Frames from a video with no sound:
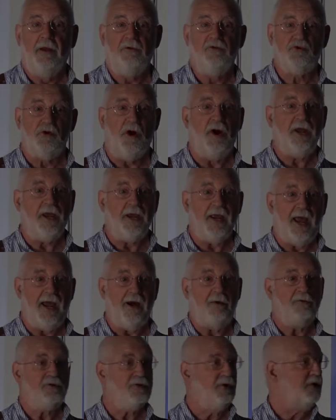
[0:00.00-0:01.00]
drying
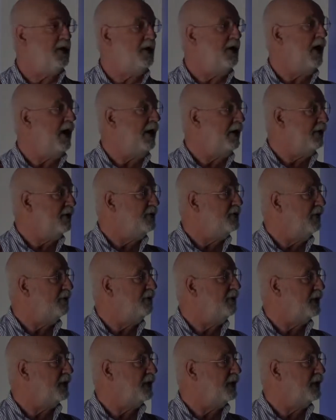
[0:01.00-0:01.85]
out on an island off